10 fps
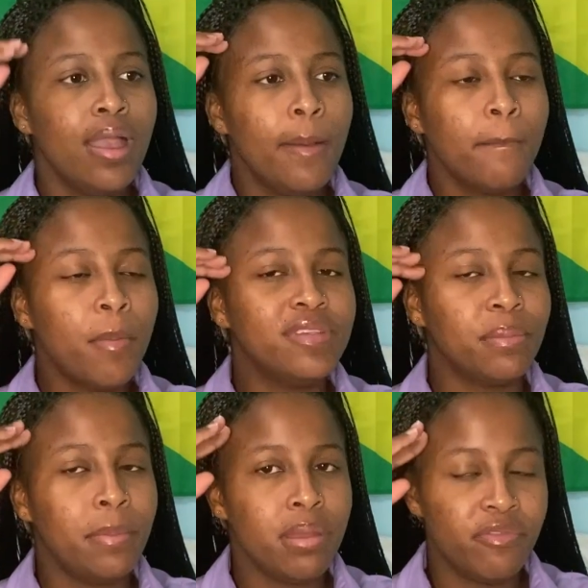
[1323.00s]
But I say my
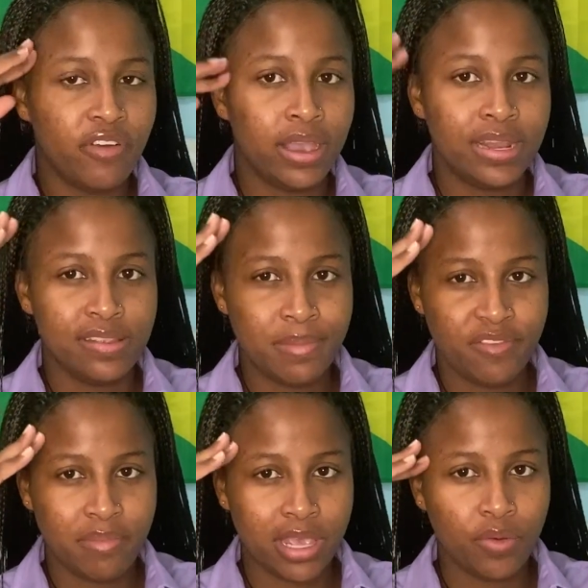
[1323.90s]
baby father, so I have to
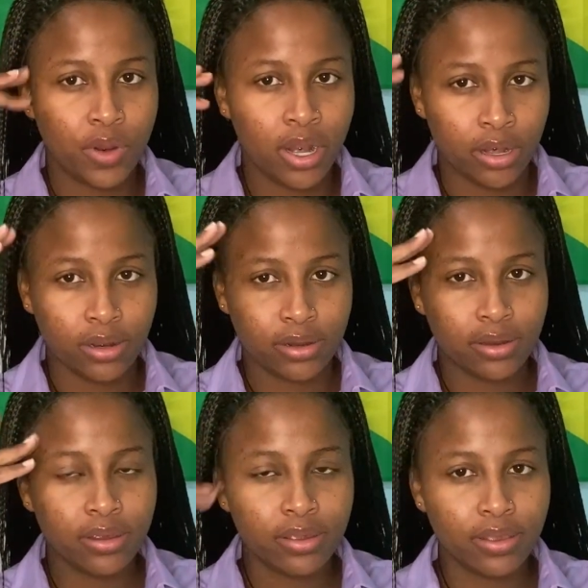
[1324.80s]
make it work.
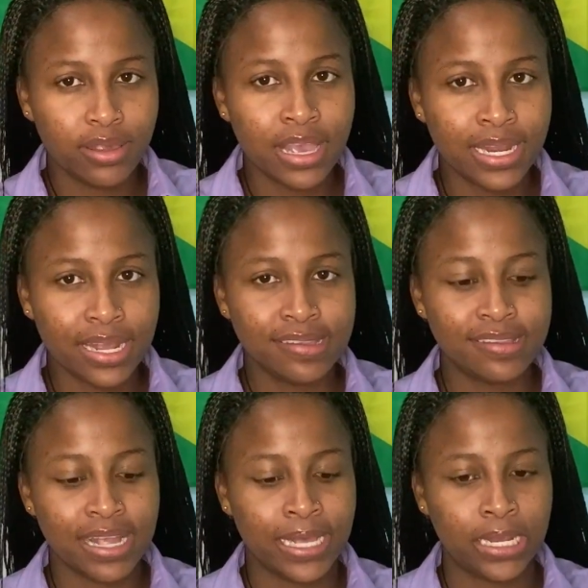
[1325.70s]
You
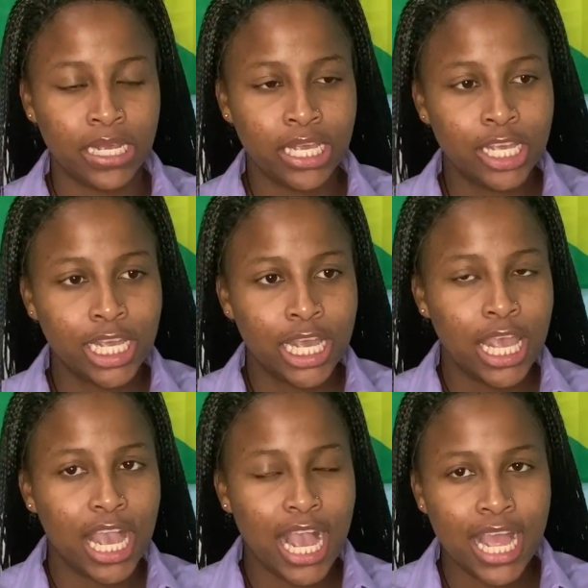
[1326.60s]
understand?
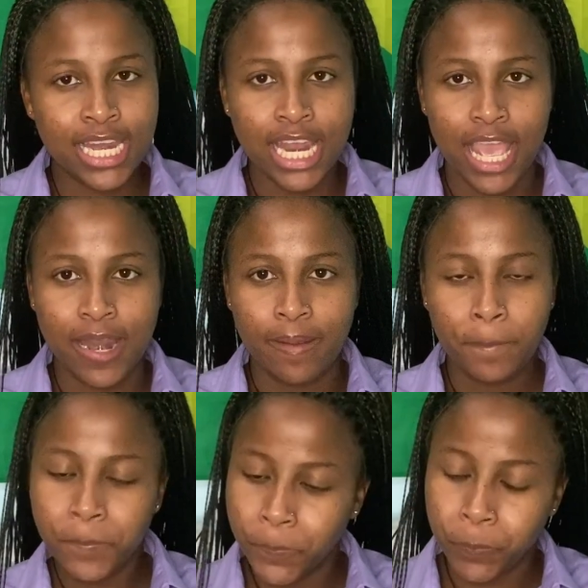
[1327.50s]
And then,
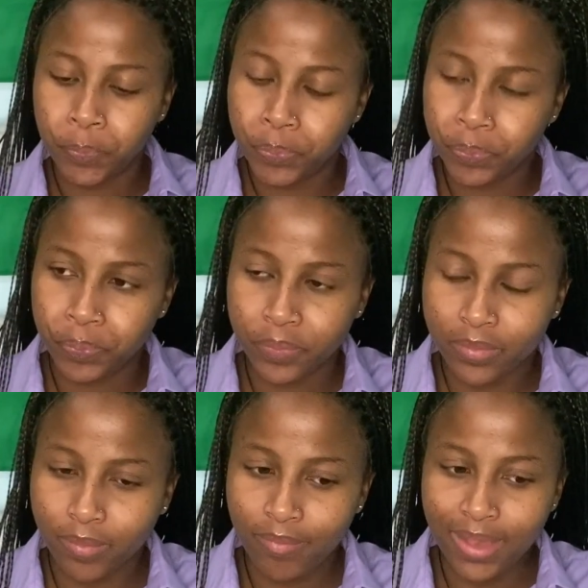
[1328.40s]

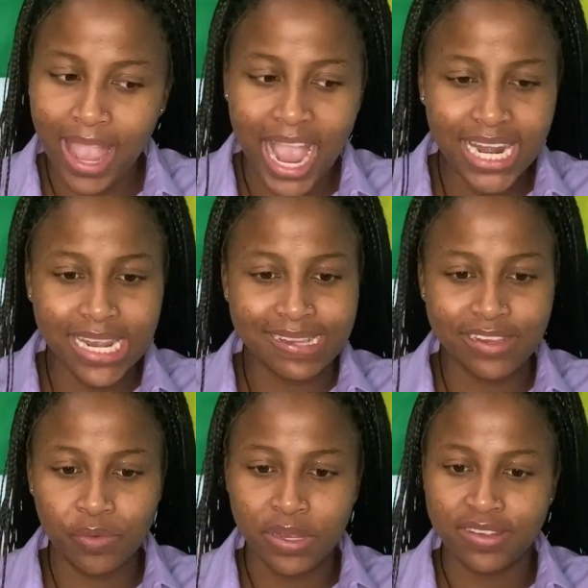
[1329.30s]
another
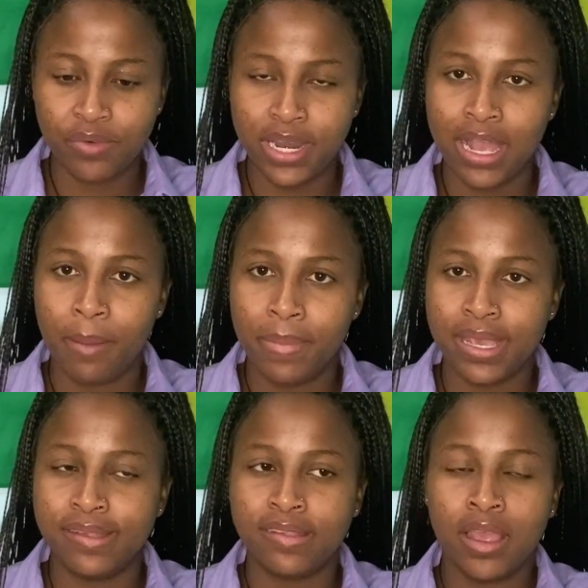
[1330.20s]
situation when it happened
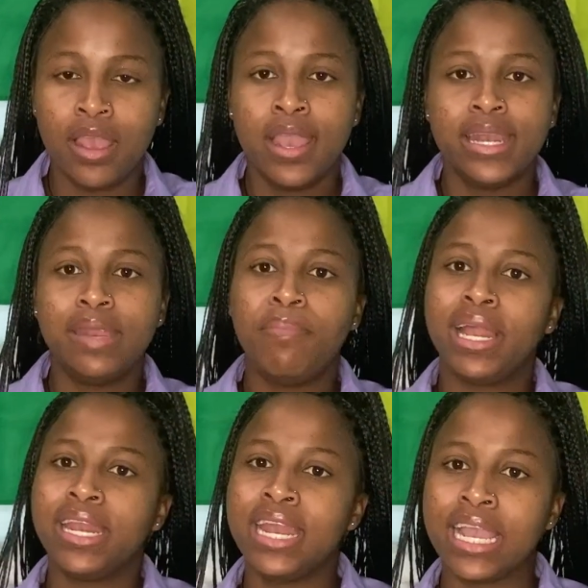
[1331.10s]
is, the belly
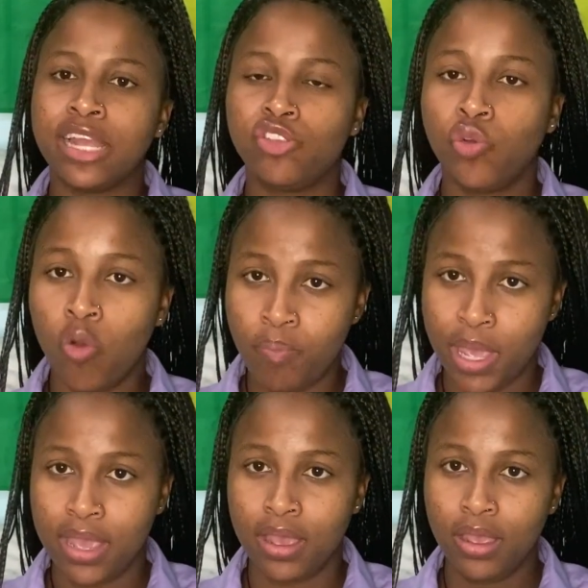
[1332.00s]
did I get too
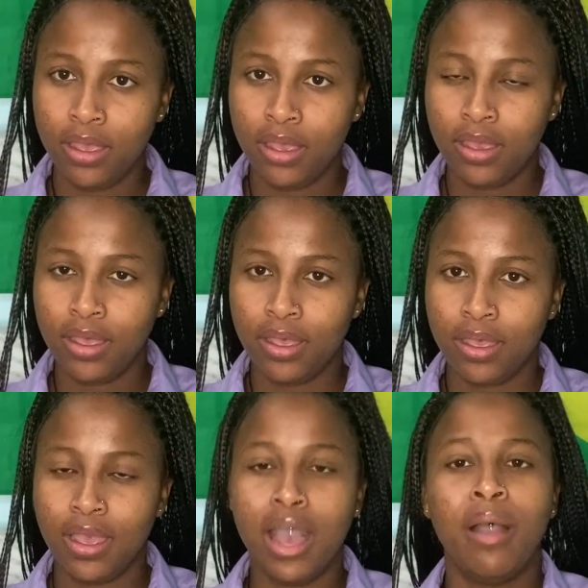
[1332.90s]
big,
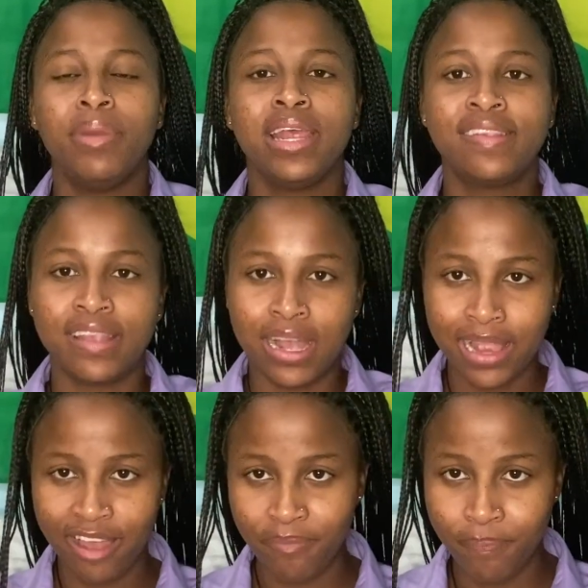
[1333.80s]
and they start
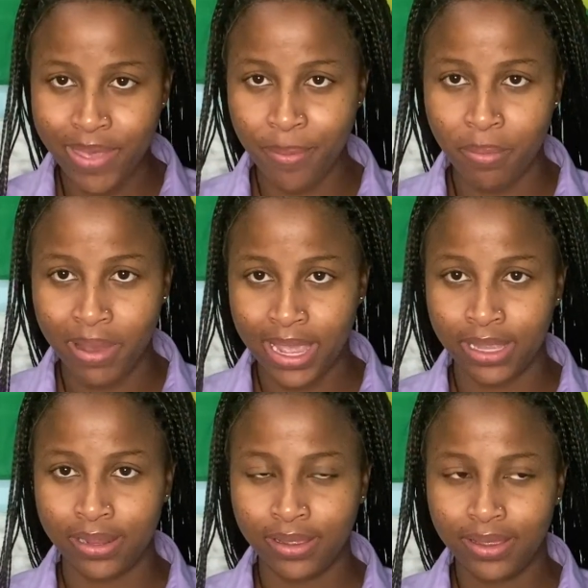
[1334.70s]
have baby mind.